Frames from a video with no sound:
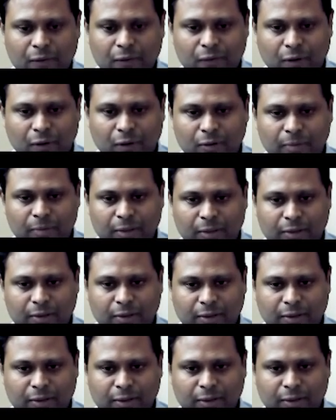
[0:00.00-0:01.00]

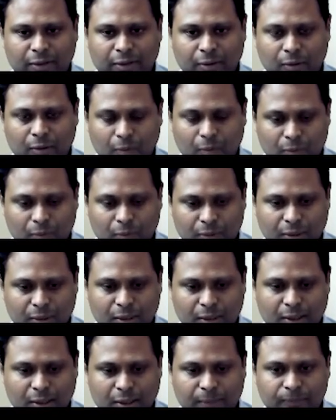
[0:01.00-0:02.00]
volumetric or the,
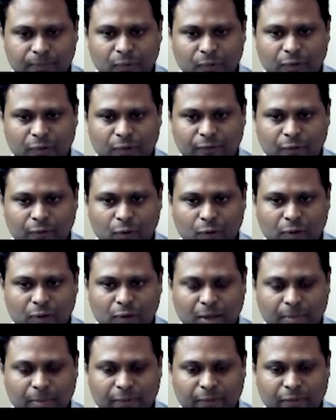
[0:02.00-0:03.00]
uh, or the flow
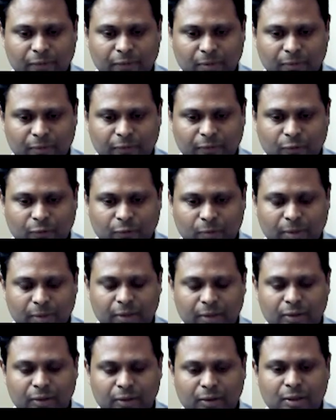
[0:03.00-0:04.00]
coming from the flow
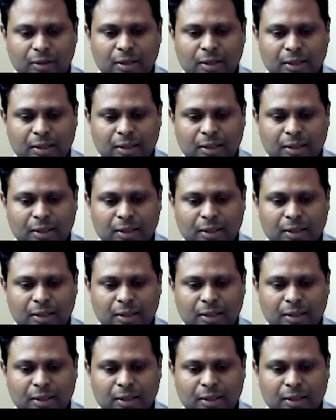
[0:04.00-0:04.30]
meter,